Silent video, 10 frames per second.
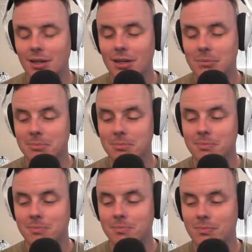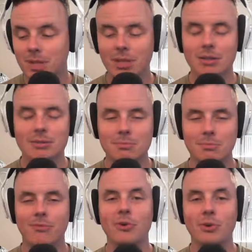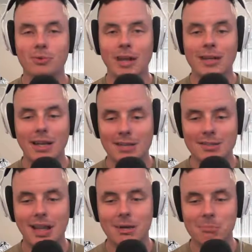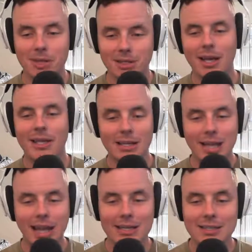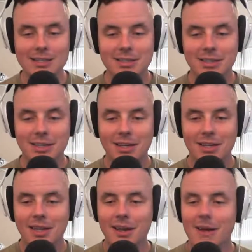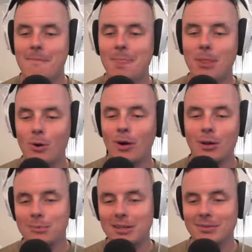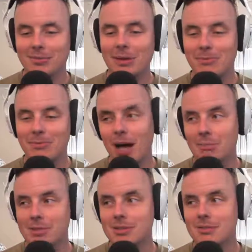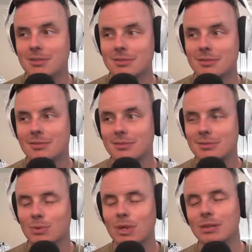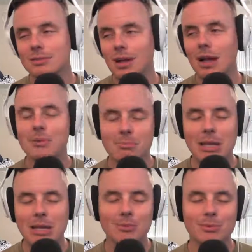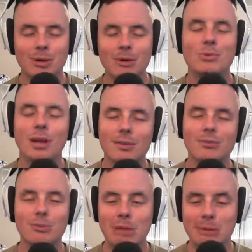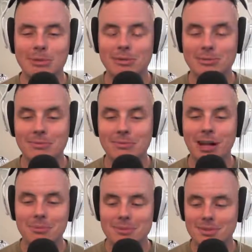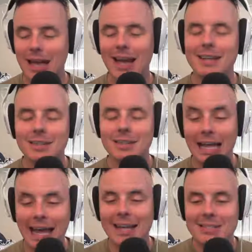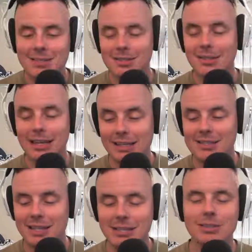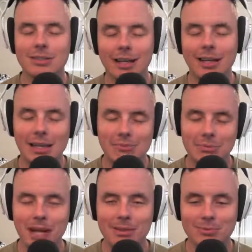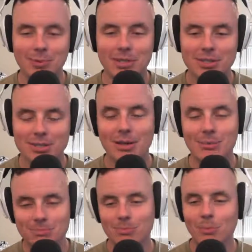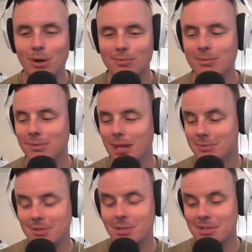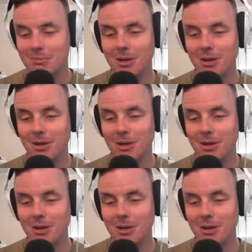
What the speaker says: um, full redneck style Bud Light in hand, no helmet, flip flops. Well, I was one of the few people in flip flops. I had to like signal that I came from California, so I wore flip flops as much as